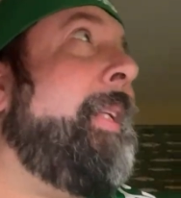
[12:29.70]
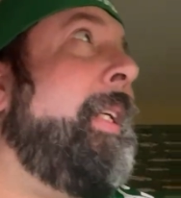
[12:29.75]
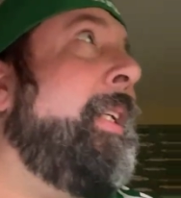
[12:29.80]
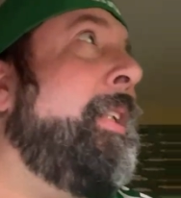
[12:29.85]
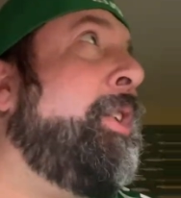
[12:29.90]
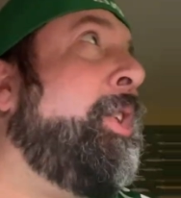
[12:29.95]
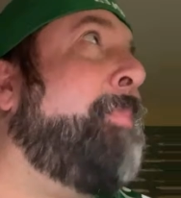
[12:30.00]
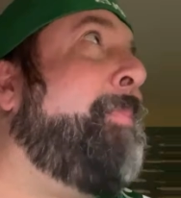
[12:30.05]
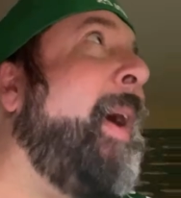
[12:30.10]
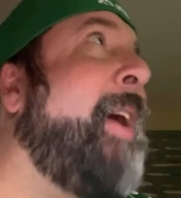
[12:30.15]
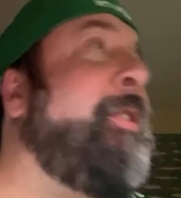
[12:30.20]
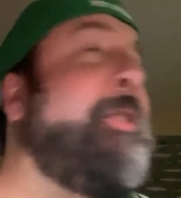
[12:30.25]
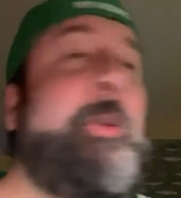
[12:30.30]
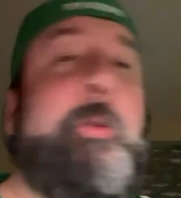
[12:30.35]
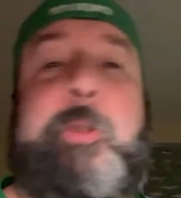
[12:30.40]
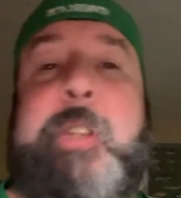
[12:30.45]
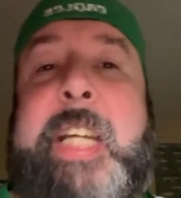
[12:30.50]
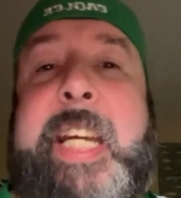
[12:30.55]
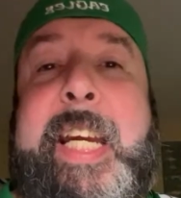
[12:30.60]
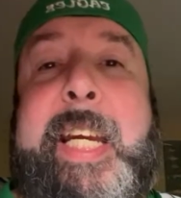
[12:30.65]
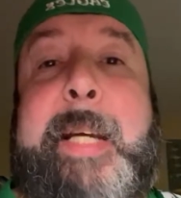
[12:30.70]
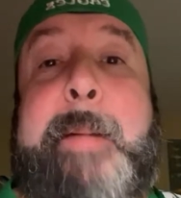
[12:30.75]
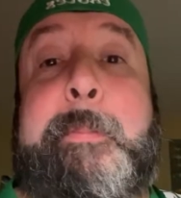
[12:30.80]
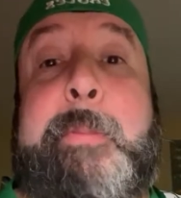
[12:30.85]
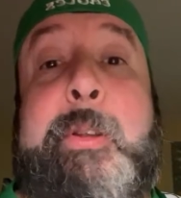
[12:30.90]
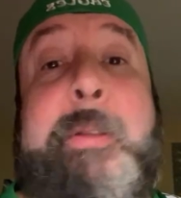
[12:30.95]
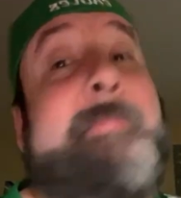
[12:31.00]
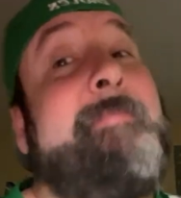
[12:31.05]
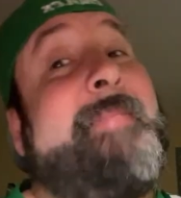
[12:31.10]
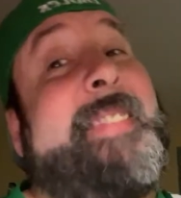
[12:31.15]
Special
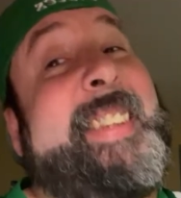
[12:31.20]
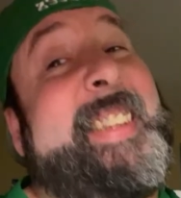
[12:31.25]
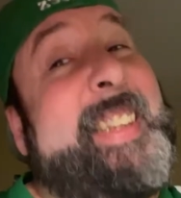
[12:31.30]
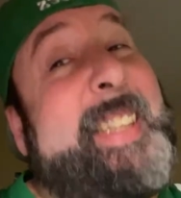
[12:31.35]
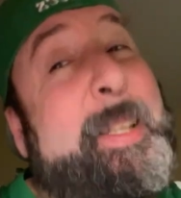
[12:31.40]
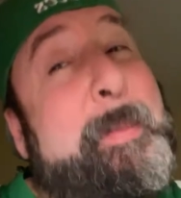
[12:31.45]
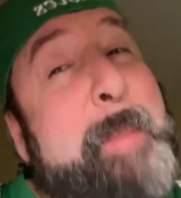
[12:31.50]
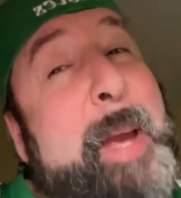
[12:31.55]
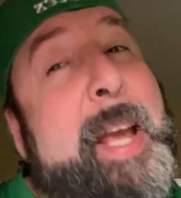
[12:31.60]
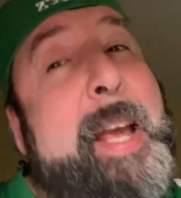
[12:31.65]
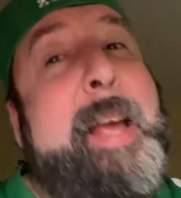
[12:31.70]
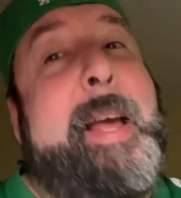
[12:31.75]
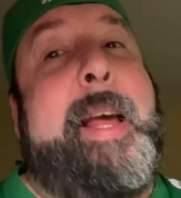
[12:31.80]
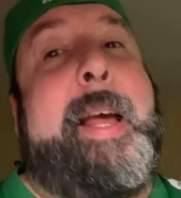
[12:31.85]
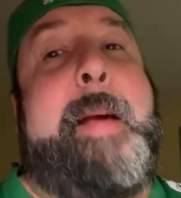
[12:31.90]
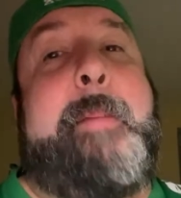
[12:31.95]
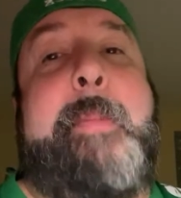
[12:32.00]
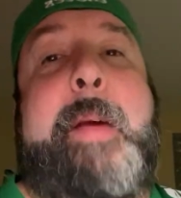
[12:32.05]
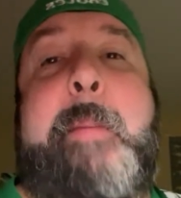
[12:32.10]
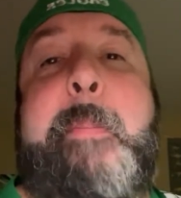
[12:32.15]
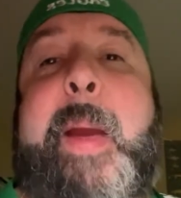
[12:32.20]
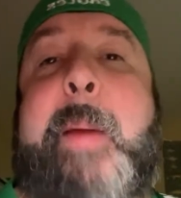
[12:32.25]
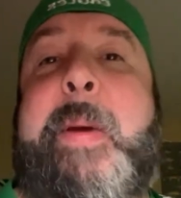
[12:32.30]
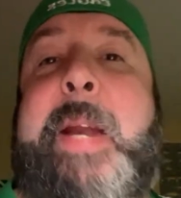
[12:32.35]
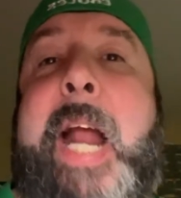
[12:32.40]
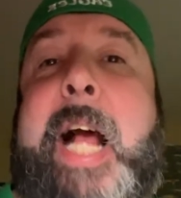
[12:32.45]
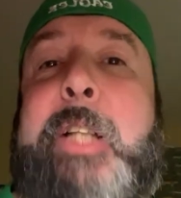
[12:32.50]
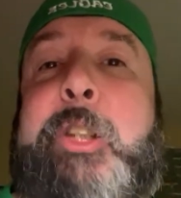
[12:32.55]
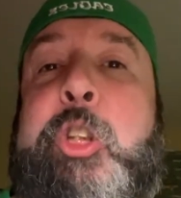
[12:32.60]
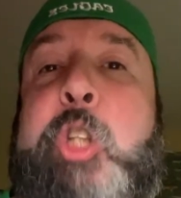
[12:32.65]
teams, maybe
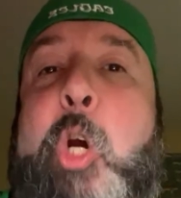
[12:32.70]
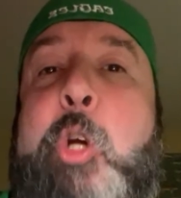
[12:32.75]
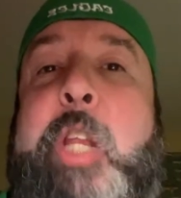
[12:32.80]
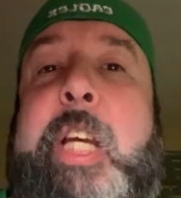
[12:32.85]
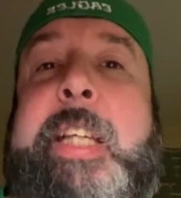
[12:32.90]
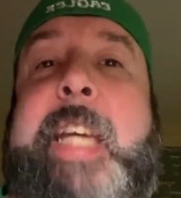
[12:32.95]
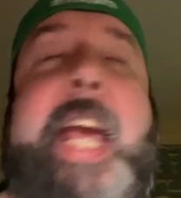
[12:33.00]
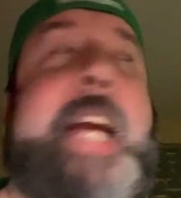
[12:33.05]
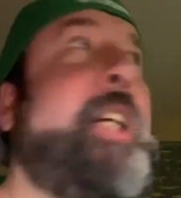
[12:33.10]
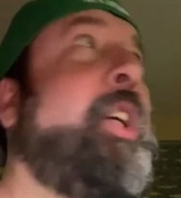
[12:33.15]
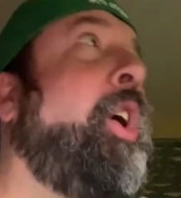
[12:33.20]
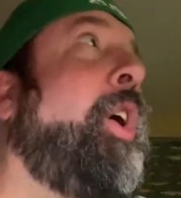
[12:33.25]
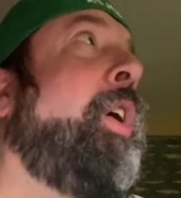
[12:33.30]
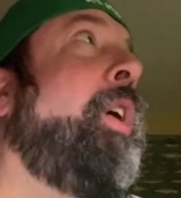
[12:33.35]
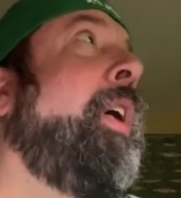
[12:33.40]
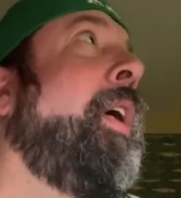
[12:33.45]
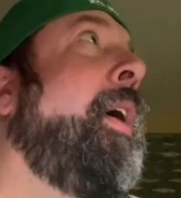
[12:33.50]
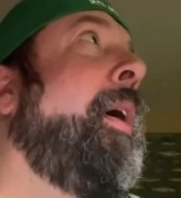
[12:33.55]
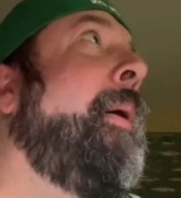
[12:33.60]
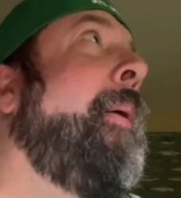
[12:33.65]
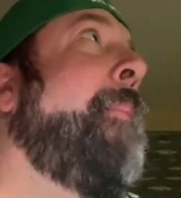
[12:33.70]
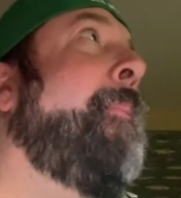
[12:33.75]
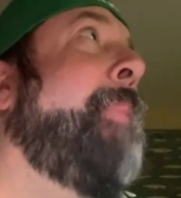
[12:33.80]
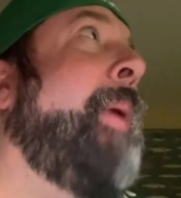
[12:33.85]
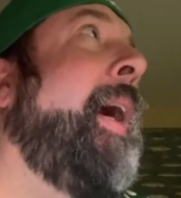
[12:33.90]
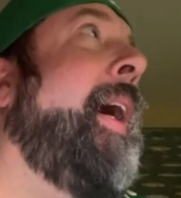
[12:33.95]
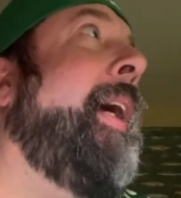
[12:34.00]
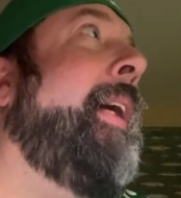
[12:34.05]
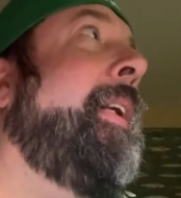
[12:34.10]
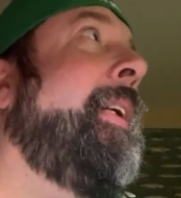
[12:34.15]
not so the kicker,
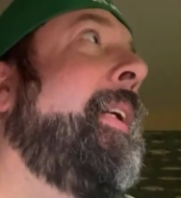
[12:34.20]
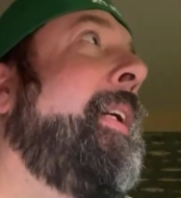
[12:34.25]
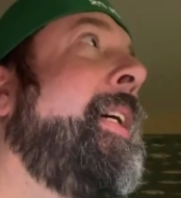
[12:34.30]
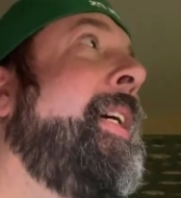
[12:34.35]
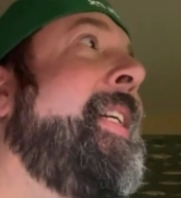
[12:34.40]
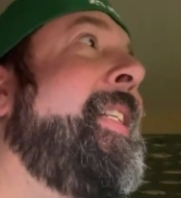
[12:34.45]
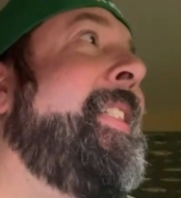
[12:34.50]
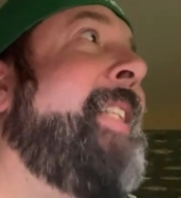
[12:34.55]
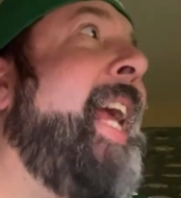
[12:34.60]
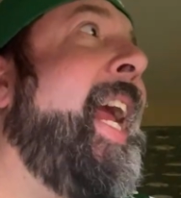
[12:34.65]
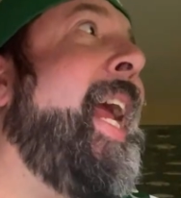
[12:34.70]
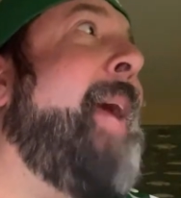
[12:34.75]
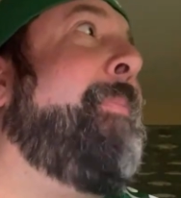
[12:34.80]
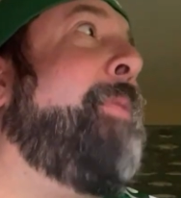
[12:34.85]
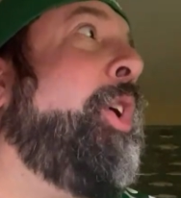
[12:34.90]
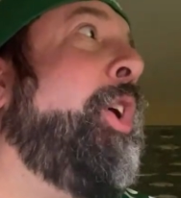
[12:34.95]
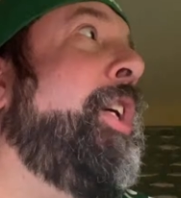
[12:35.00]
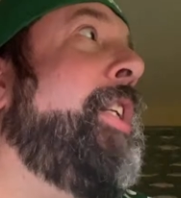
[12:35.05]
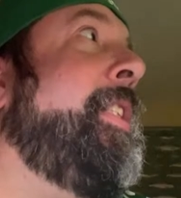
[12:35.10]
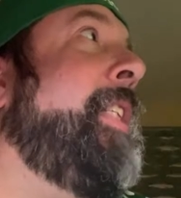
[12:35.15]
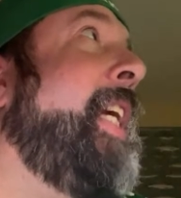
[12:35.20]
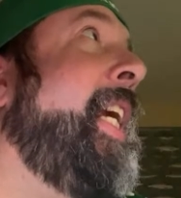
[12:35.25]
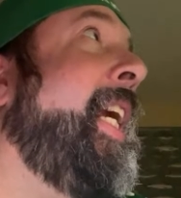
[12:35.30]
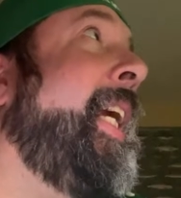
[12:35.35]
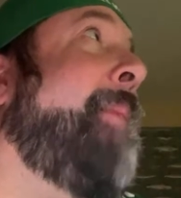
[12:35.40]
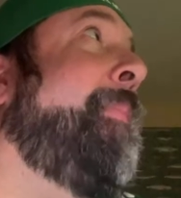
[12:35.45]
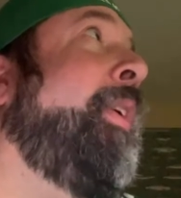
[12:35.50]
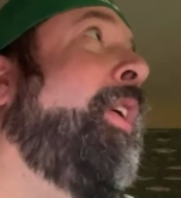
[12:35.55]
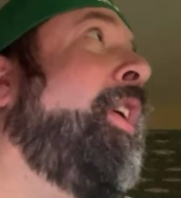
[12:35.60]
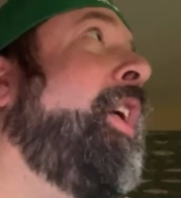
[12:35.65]
but damn good
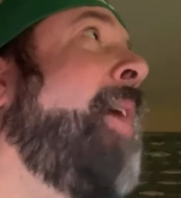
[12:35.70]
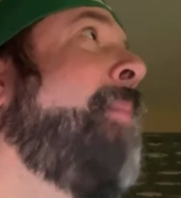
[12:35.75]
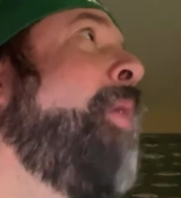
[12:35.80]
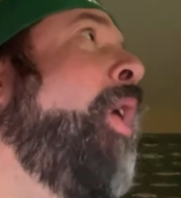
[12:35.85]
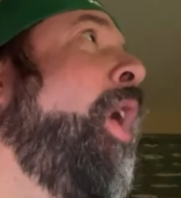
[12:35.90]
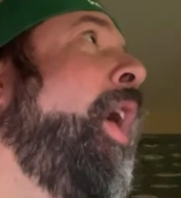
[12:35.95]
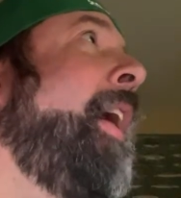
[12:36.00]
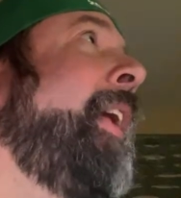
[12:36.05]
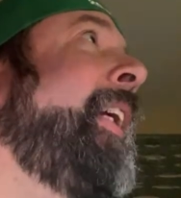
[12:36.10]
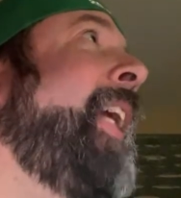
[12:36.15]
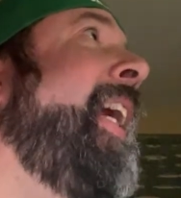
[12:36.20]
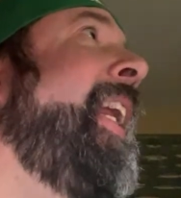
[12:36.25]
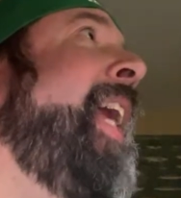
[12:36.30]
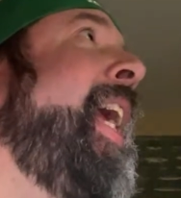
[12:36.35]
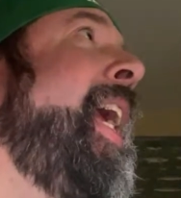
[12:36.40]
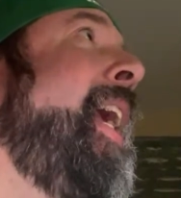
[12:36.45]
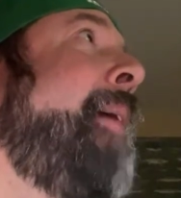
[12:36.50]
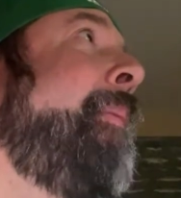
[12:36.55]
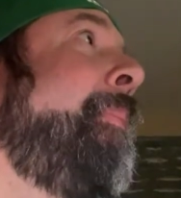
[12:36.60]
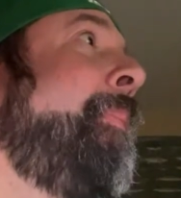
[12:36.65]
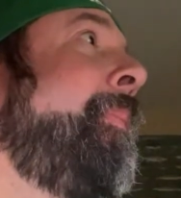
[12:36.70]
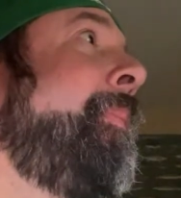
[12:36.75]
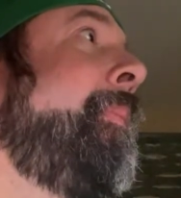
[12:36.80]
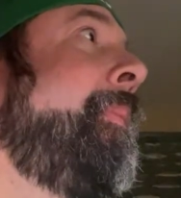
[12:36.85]
team. Come on, get him.